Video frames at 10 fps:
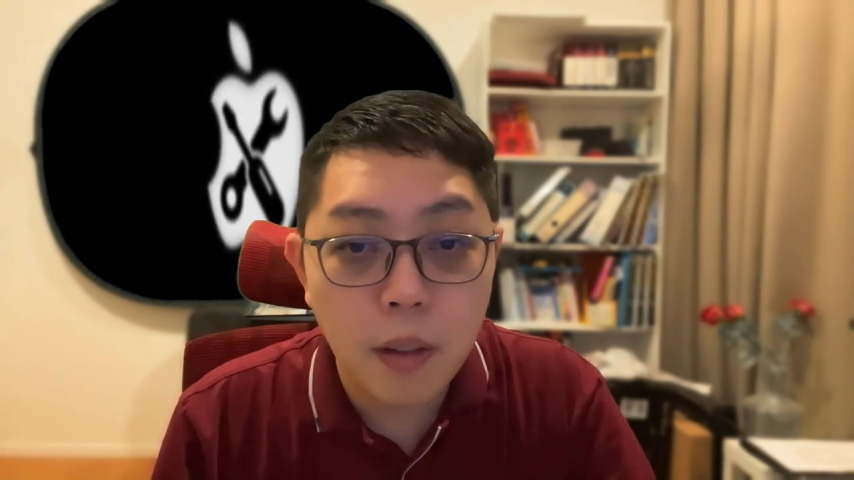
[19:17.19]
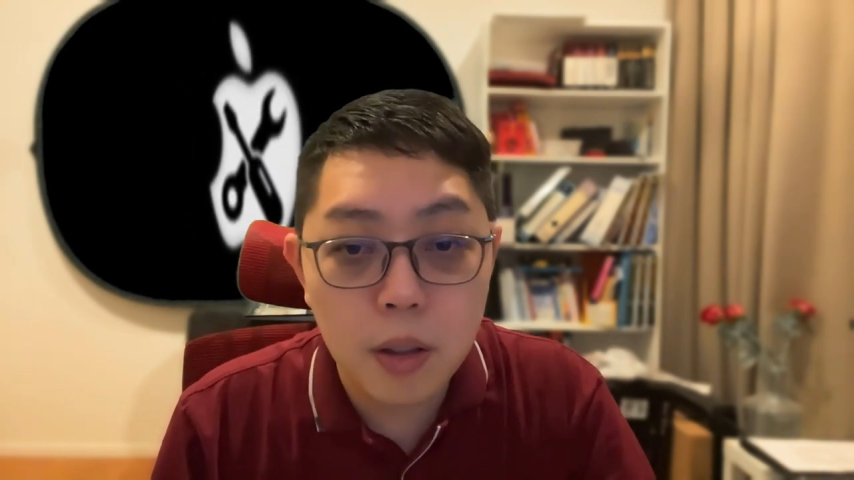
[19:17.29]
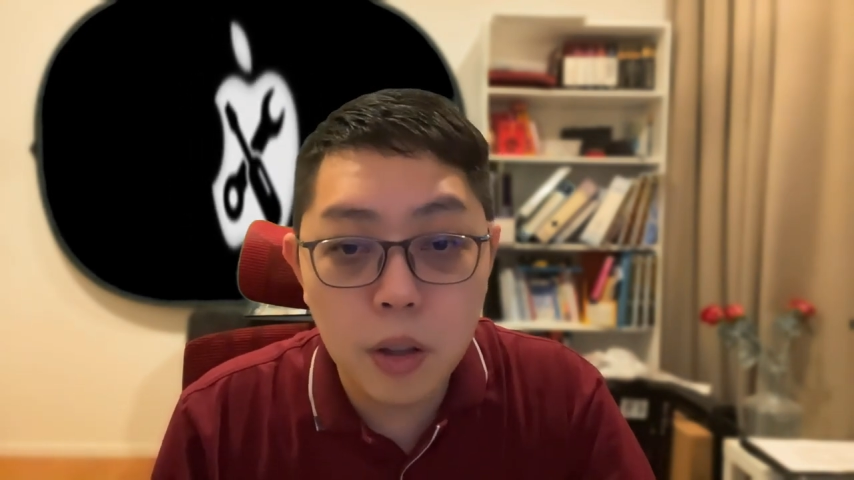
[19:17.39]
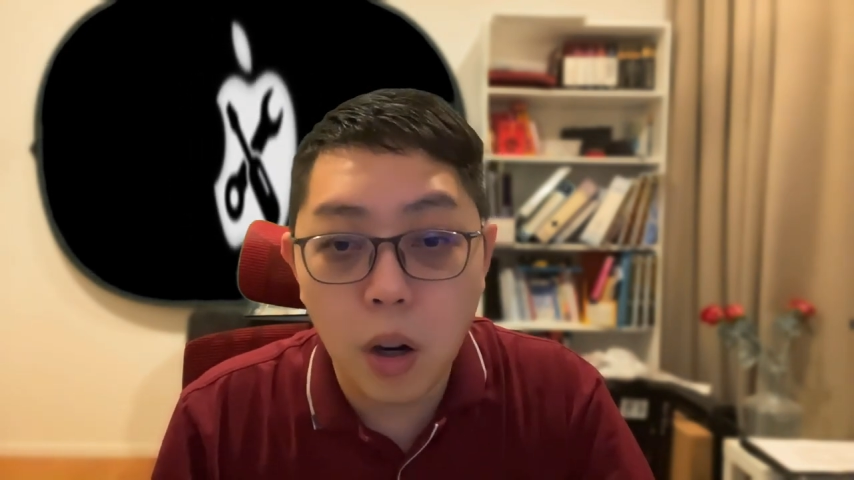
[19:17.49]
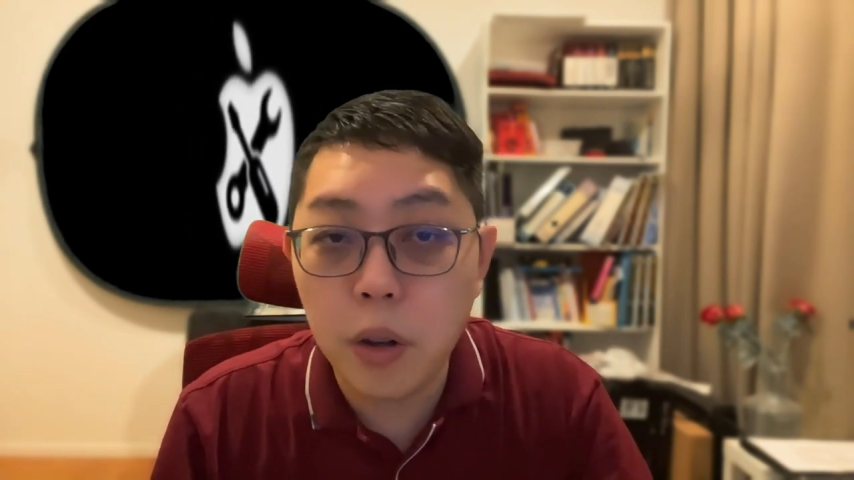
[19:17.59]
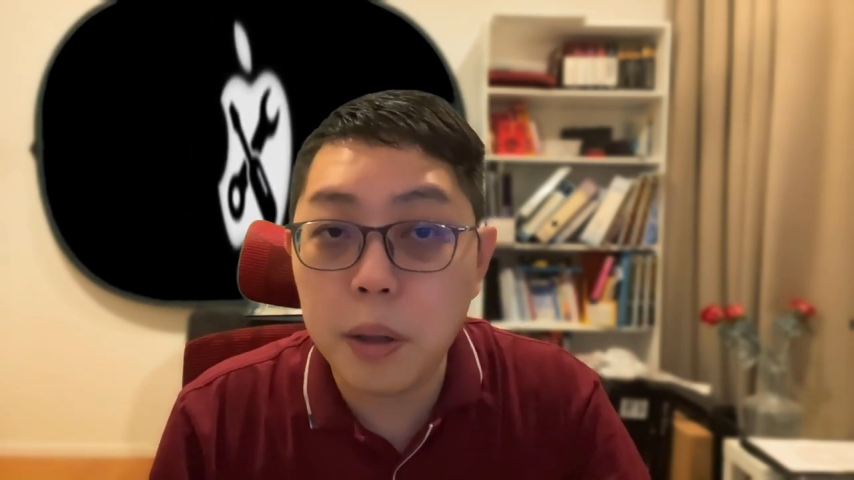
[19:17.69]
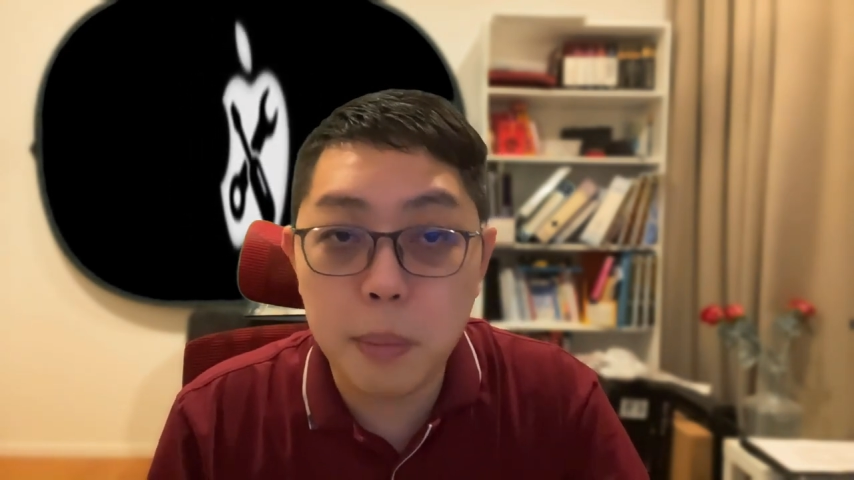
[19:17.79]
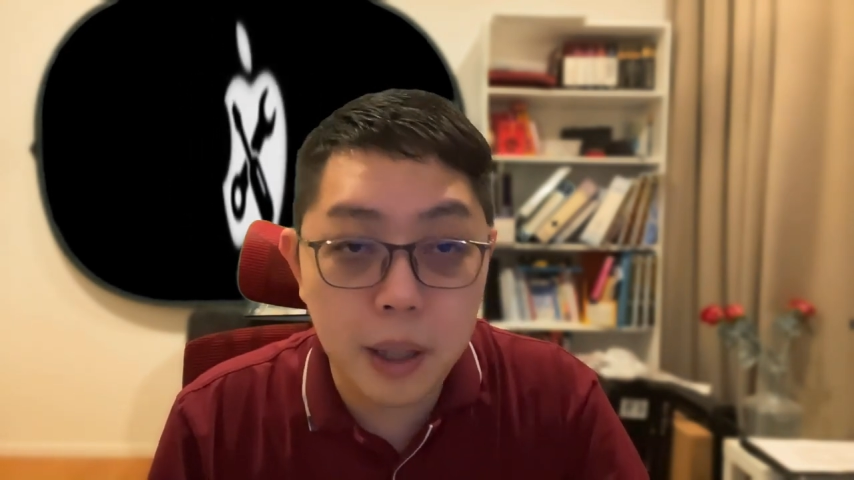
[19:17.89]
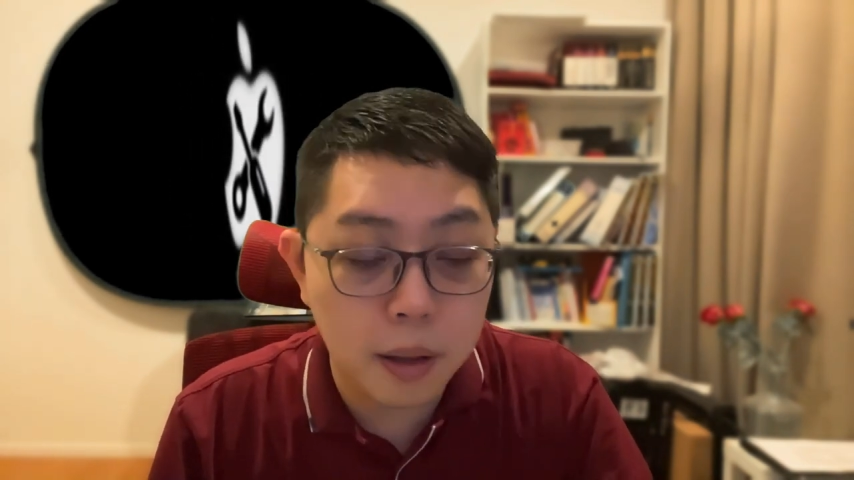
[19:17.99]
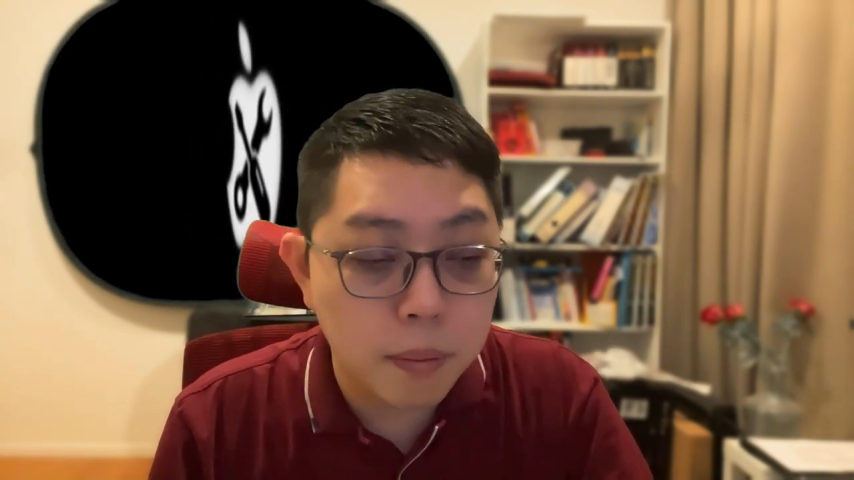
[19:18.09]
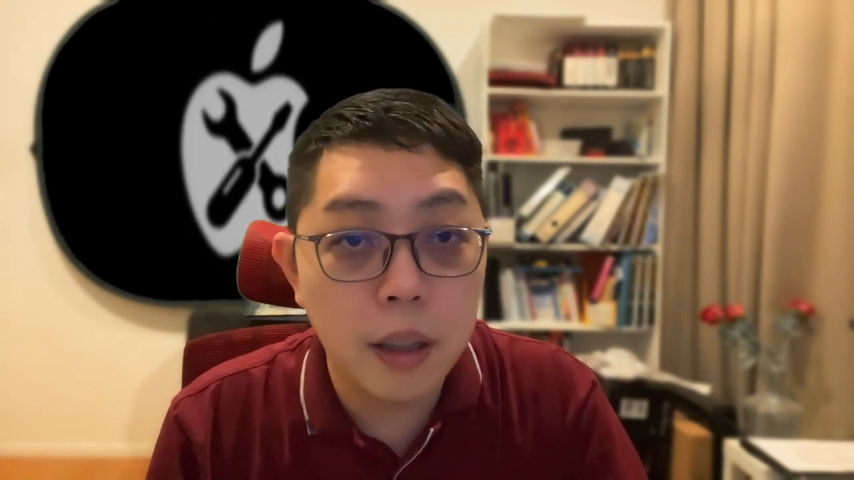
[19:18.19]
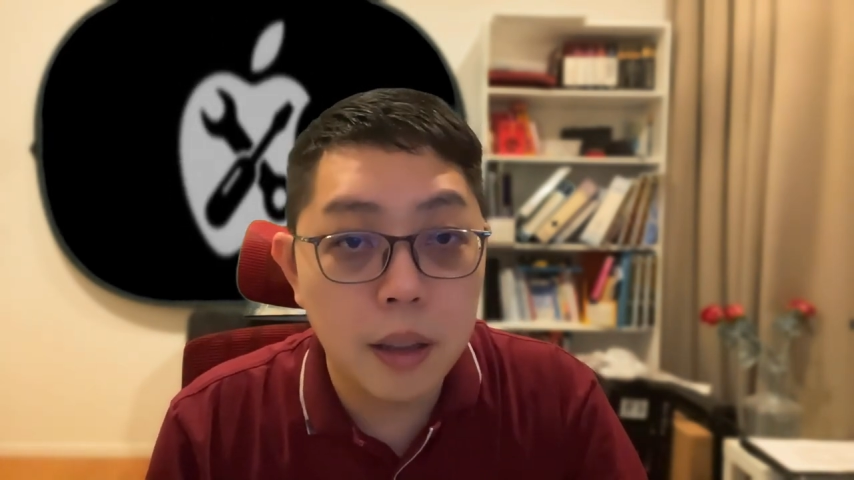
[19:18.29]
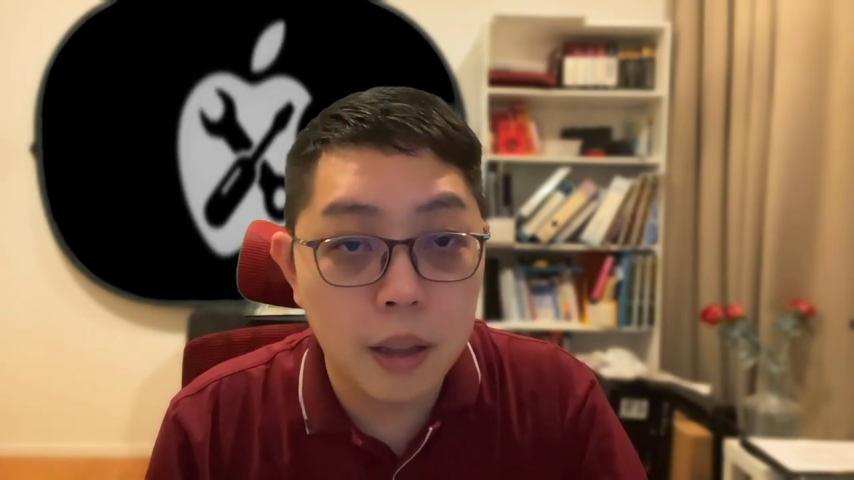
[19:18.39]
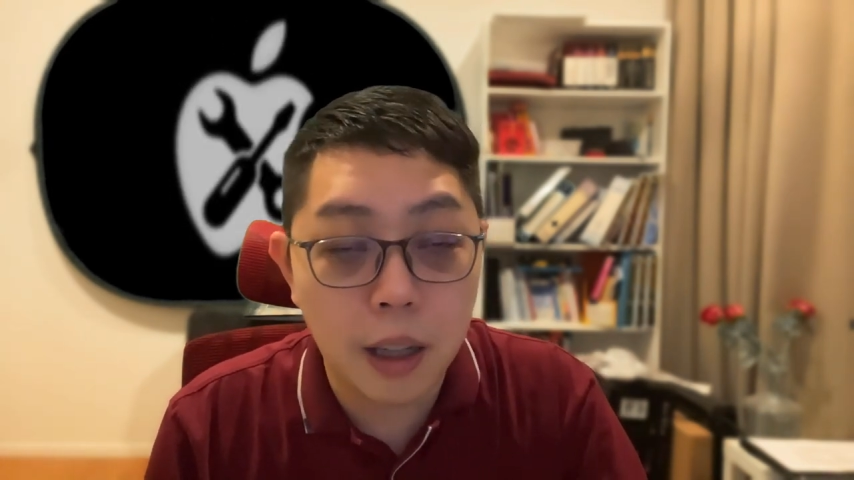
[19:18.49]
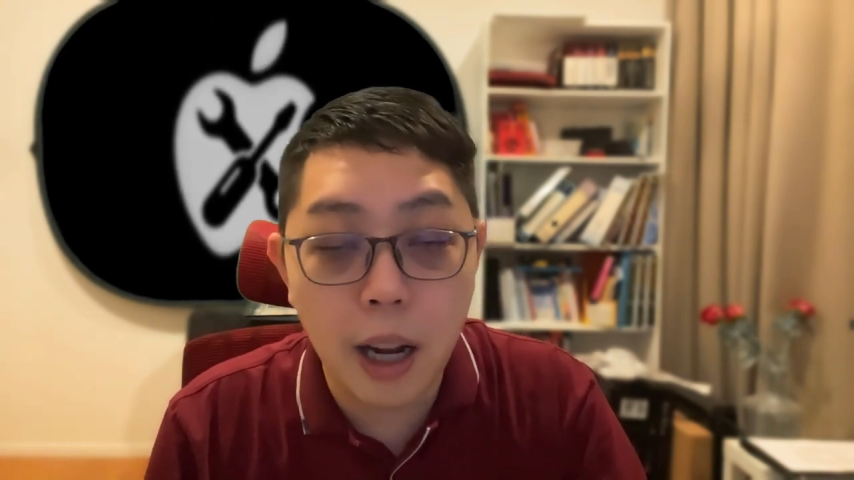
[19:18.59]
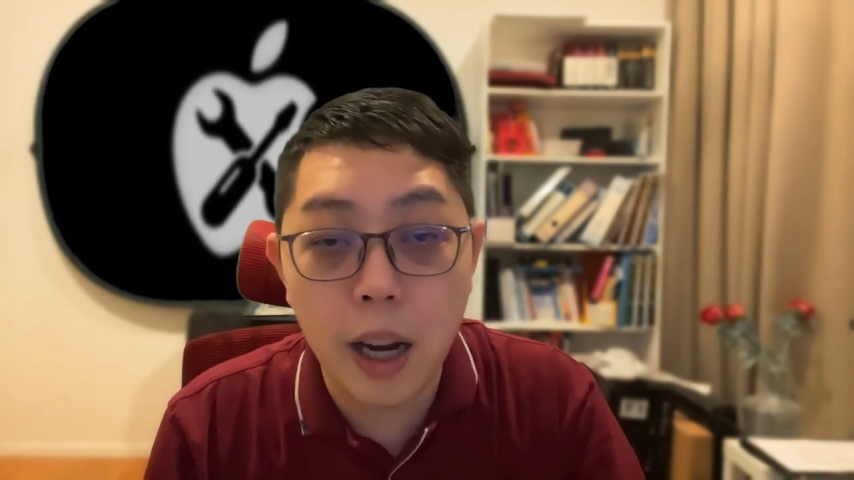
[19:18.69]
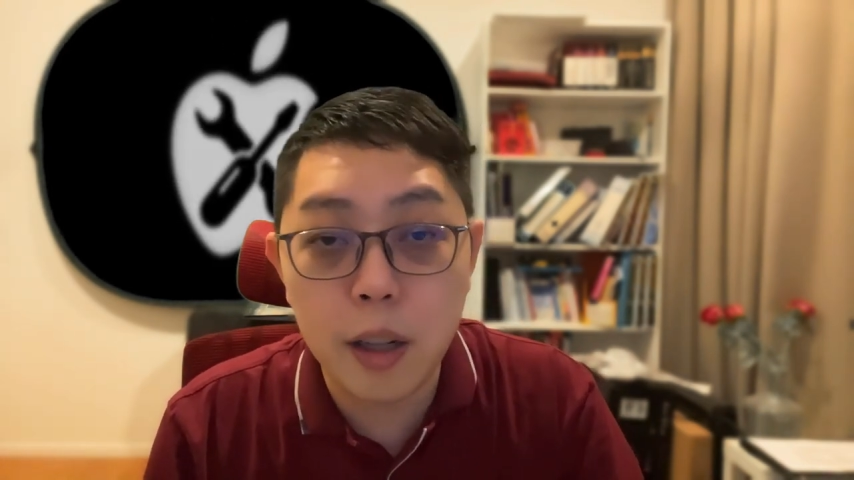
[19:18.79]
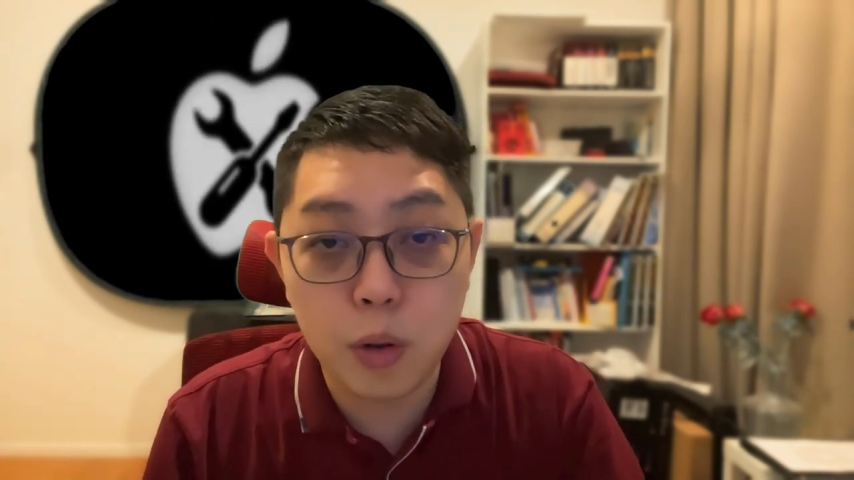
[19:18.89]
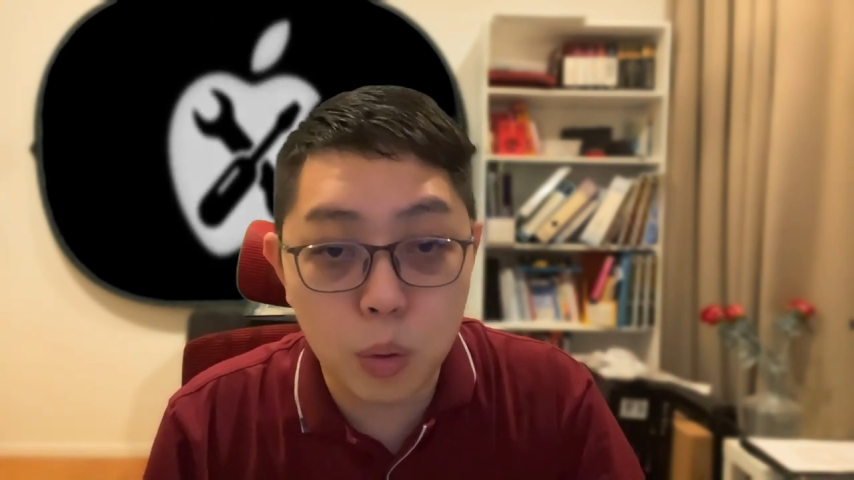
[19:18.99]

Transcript: Not only me, the guys